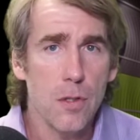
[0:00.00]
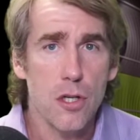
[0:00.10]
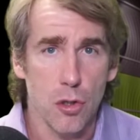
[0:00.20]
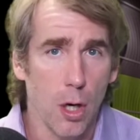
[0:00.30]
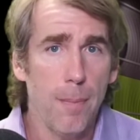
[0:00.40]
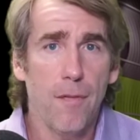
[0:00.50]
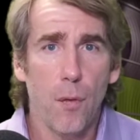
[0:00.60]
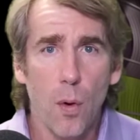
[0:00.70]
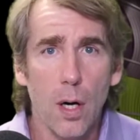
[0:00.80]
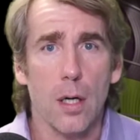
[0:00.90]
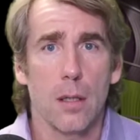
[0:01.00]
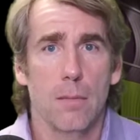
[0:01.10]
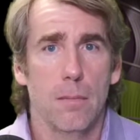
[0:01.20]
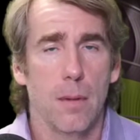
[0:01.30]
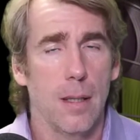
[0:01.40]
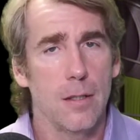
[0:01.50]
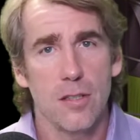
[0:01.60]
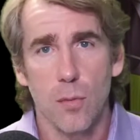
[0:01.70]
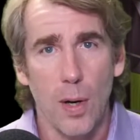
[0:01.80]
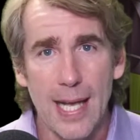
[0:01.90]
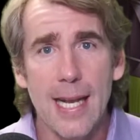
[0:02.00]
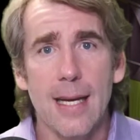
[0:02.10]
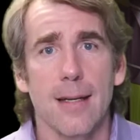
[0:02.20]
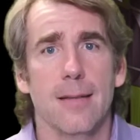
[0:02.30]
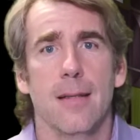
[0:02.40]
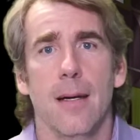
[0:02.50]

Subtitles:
and show up for work. It's just the way it is.